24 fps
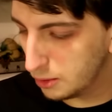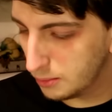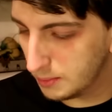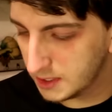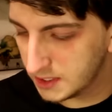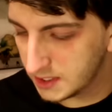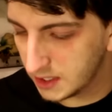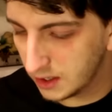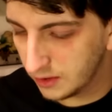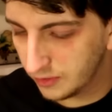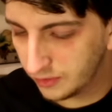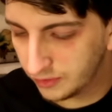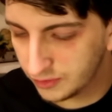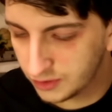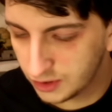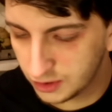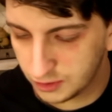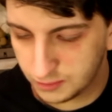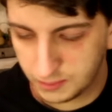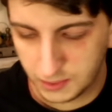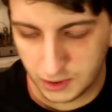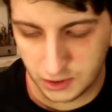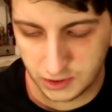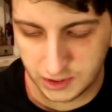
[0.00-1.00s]
myself
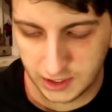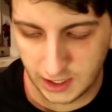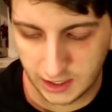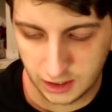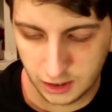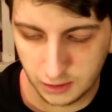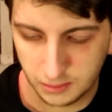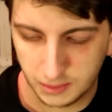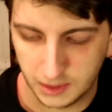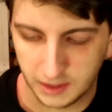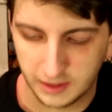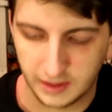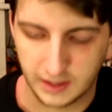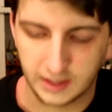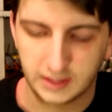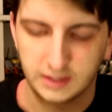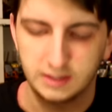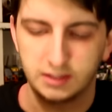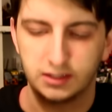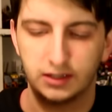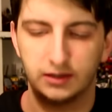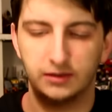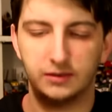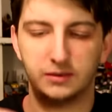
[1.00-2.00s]
just because it had a couple of
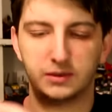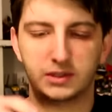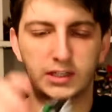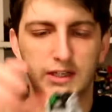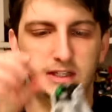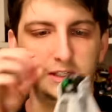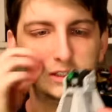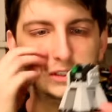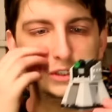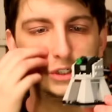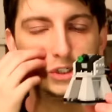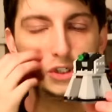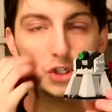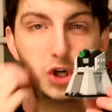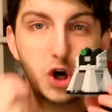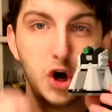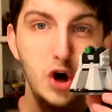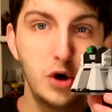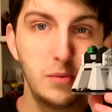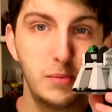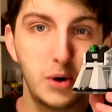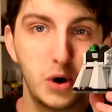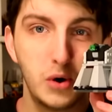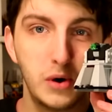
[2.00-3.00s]
things. So there's a little
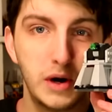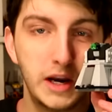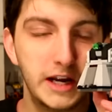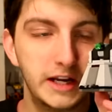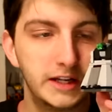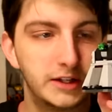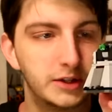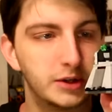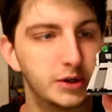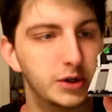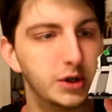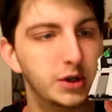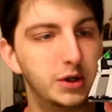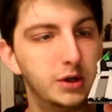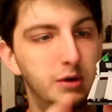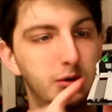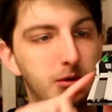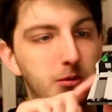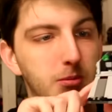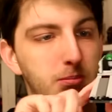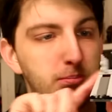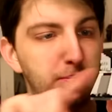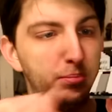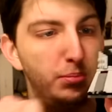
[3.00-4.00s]
turbo laser.
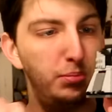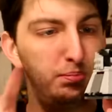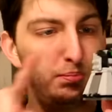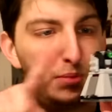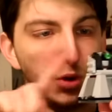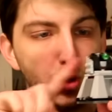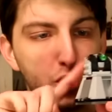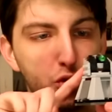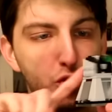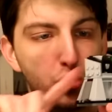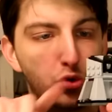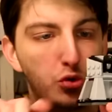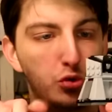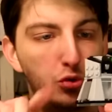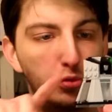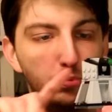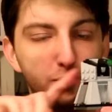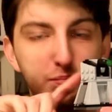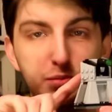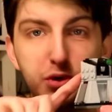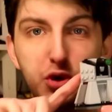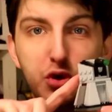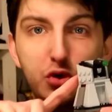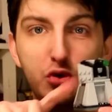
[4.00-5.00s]
Pew,
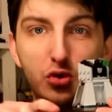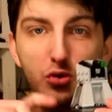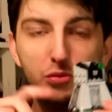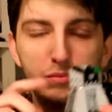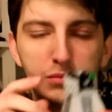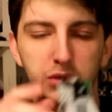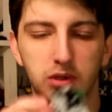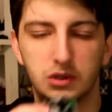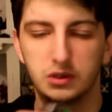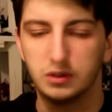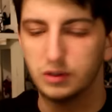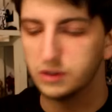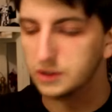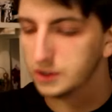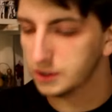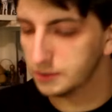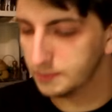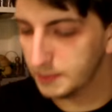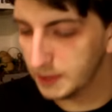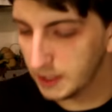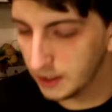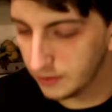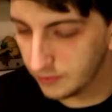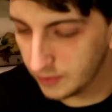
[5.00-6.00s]
pew. It doesn't
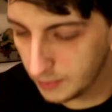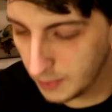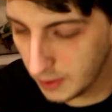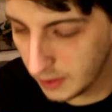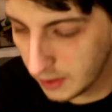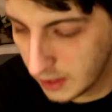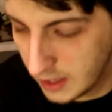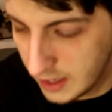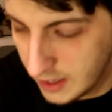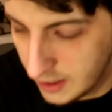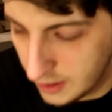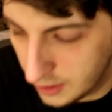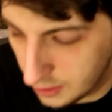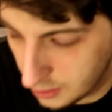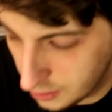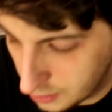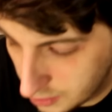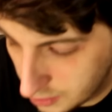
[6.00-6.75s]
spin overly well. It